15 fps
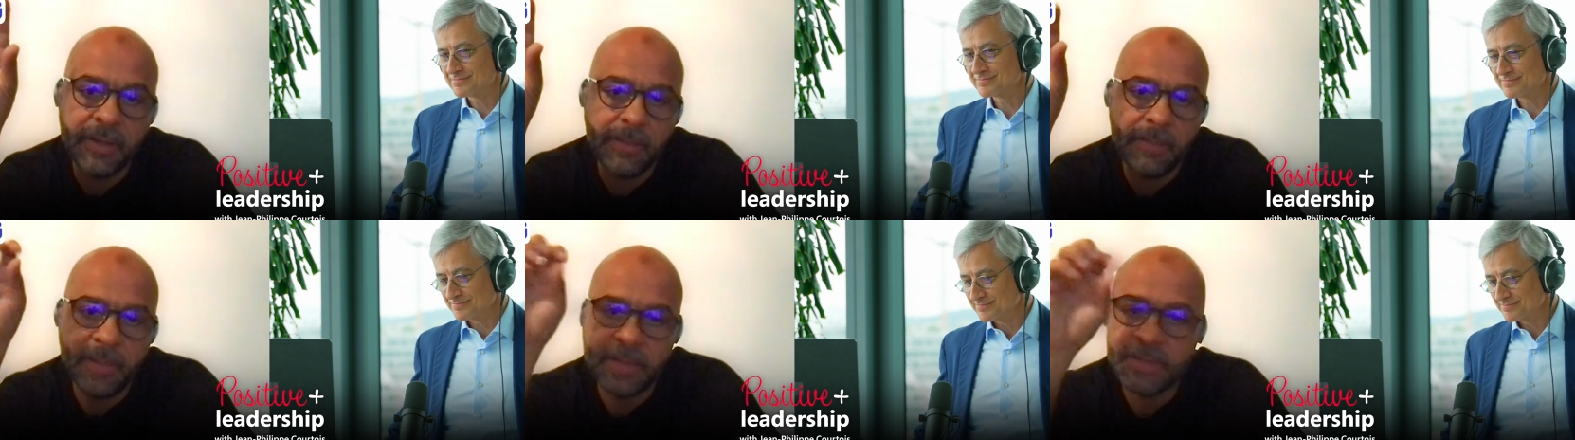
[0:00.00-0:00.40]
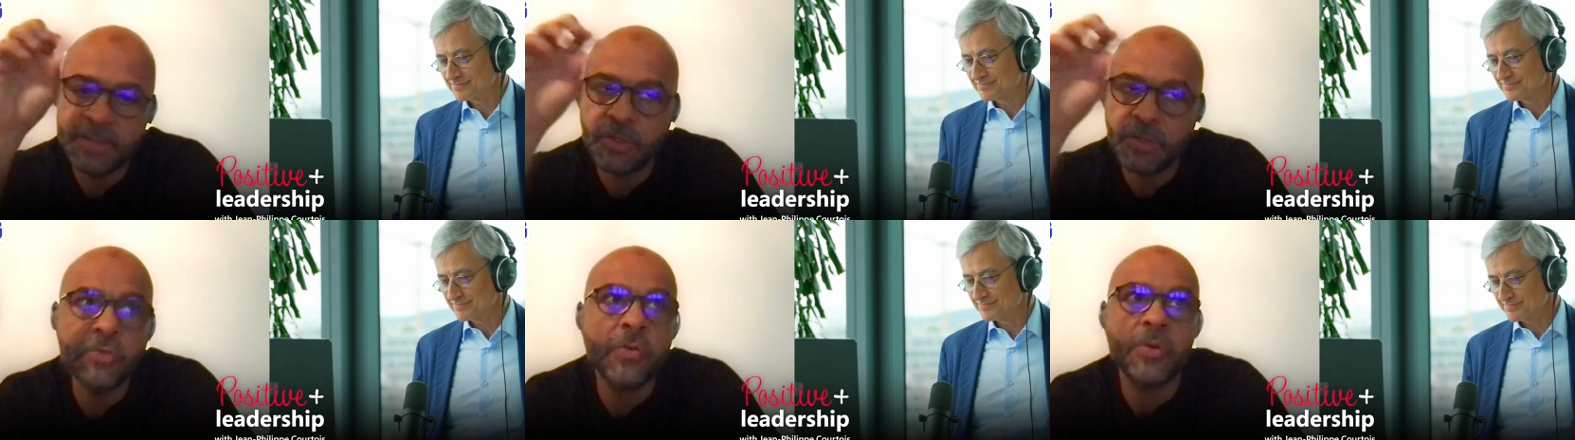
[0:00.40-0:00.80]
Speaker 1: Man's
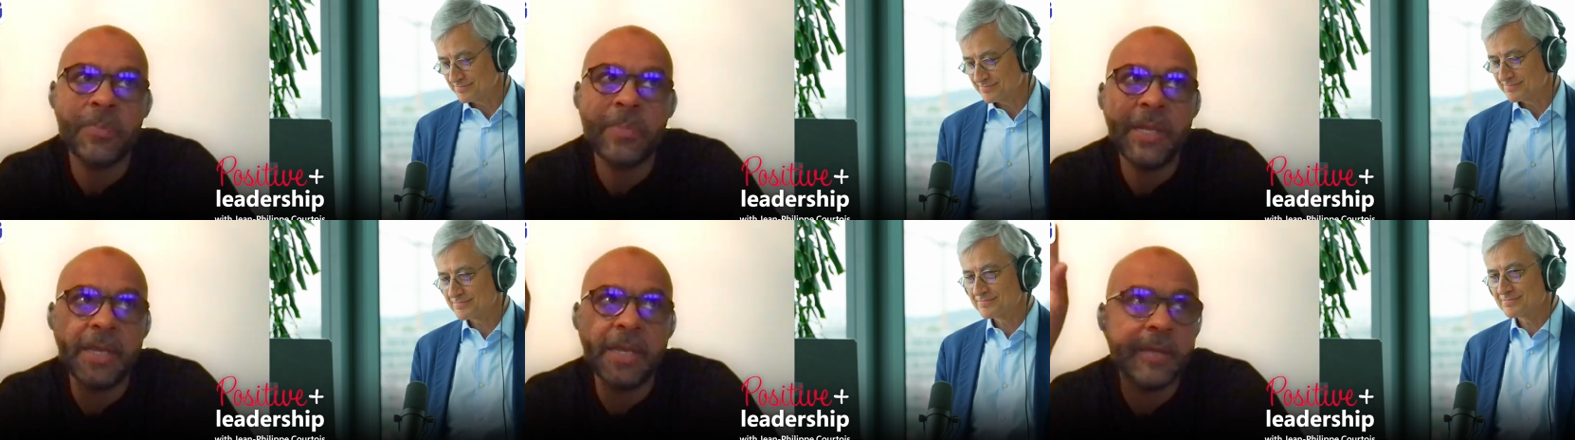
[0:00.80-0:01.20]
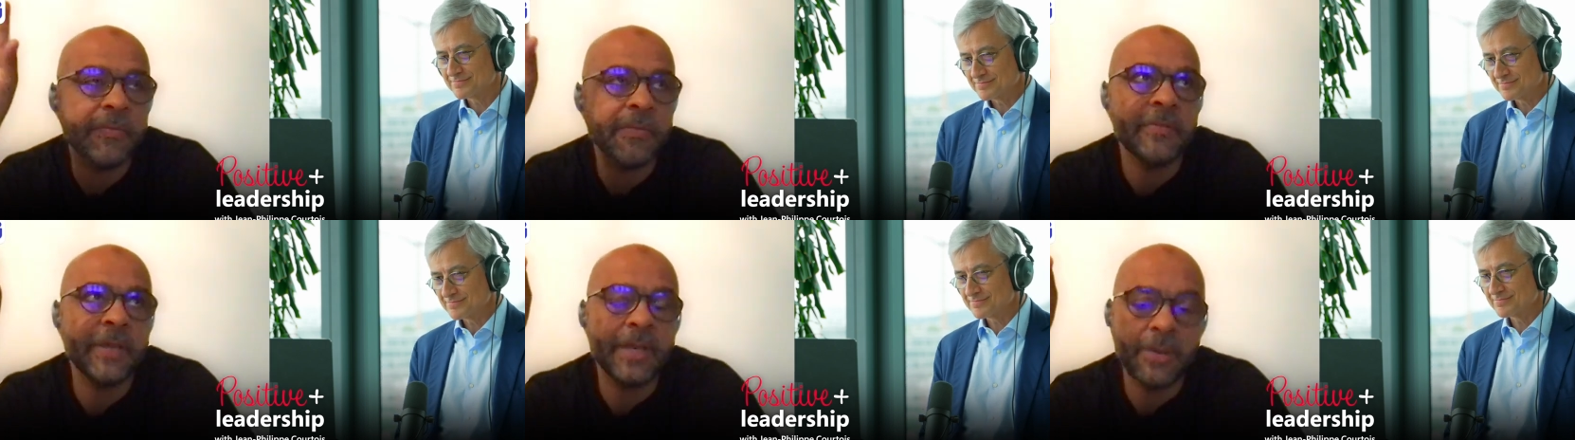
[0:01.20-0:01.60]
search for meaning. If,
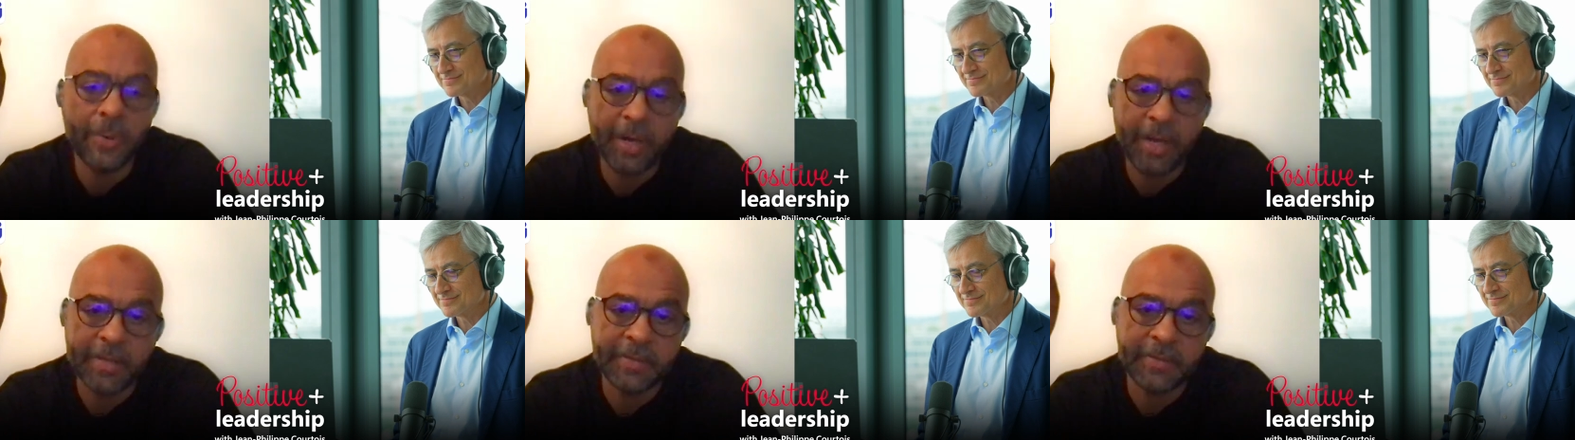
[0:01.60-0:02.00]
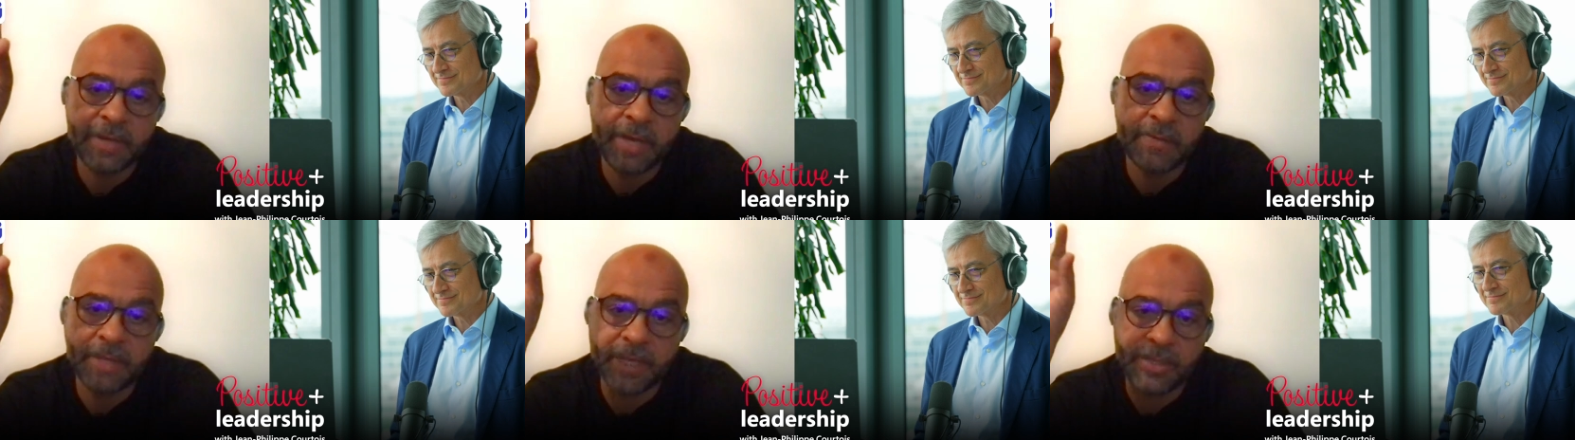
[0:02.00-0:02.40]
if anyone hasn't
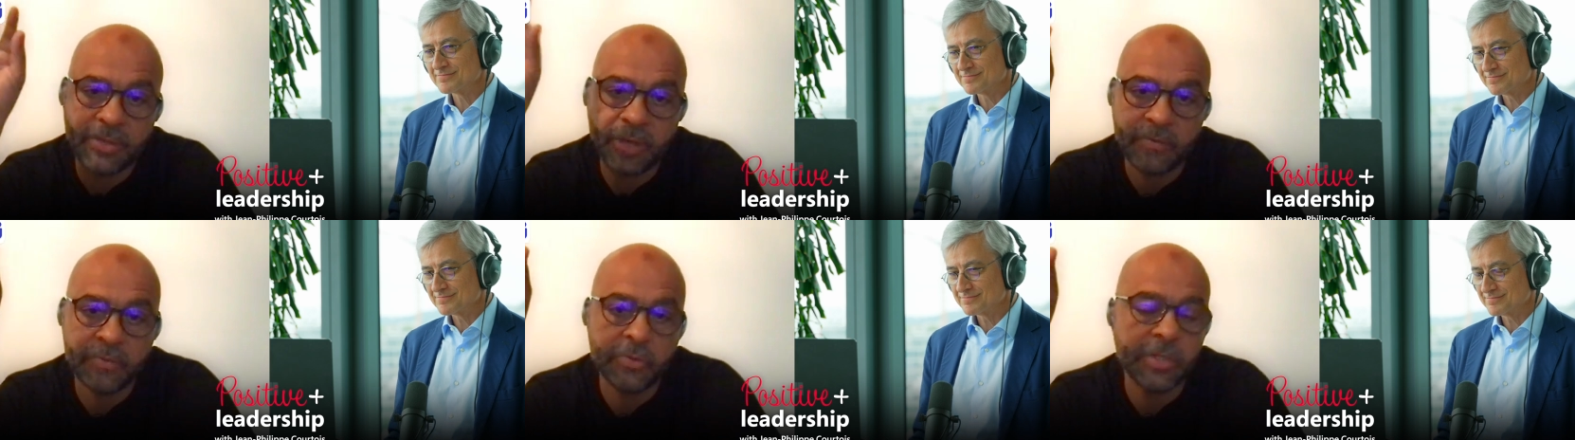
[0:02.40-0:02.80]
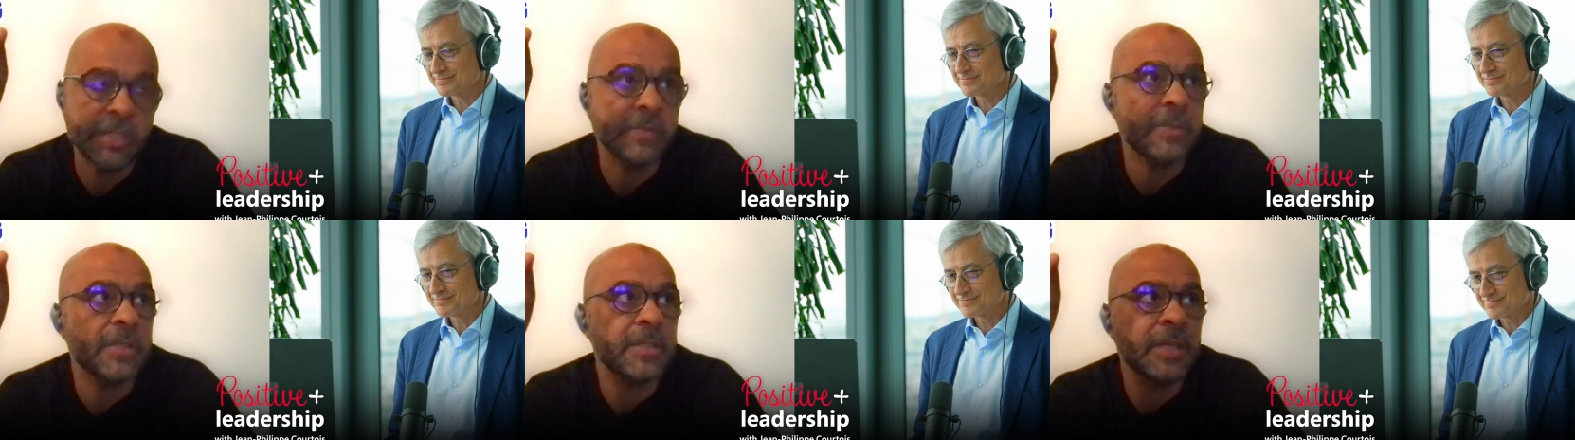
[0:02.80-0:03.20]
read that, you have to
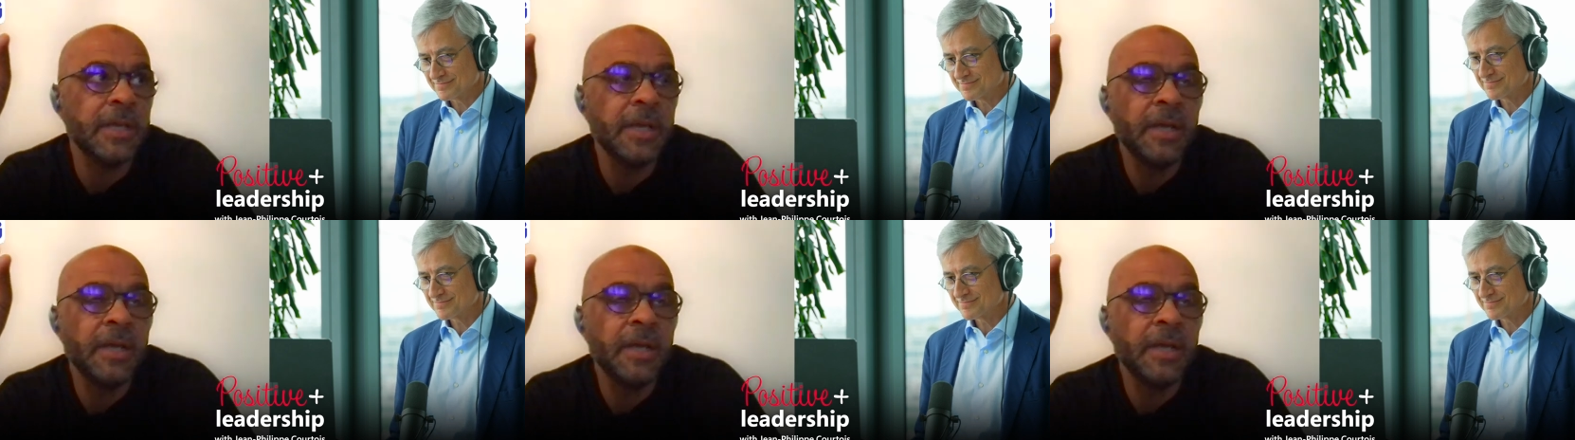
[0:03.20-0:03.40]
read this.